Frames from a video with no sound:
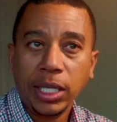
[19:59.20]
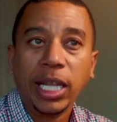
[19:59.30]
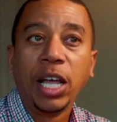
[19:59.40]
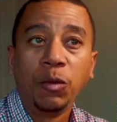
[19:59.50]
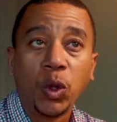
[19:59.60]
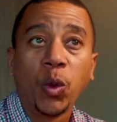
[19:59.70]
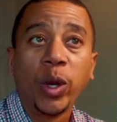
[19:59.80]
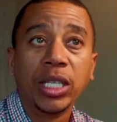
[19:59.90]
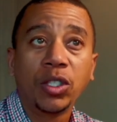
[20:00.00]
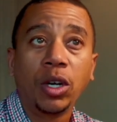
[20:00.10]
Yeah, level
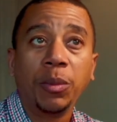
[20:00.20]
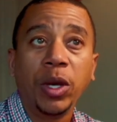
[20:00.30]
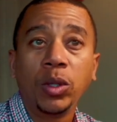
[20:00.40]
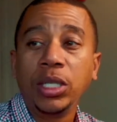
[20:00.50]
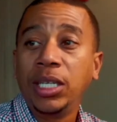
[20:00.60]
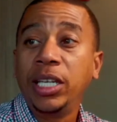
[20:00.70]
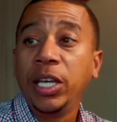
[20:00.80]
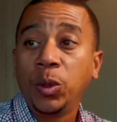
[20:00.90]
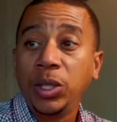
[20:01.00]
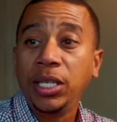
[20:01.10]
3 is going to be only the
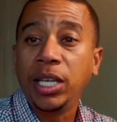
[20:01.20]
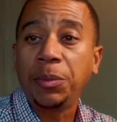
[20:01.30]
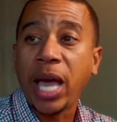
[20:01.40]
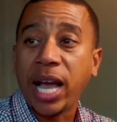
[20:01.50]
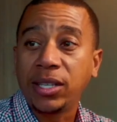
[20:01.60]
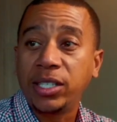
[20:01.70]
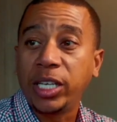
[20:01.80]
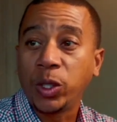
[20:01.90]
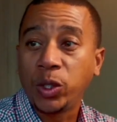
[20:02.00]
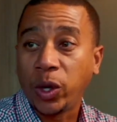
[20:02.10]
DOD DIPCAC assessors.